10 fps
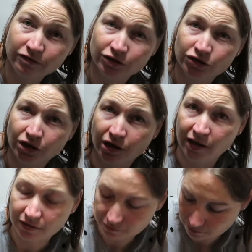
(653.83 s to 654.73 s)
for
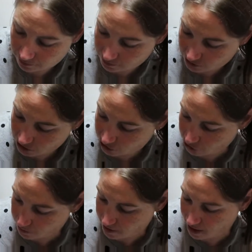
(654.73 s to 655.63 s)
$1, it's not
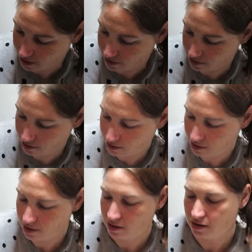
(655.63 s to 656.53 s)
too bad.
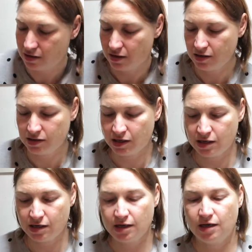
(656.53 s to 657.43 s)

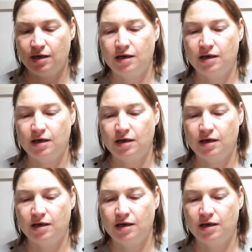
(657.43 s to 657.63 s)
So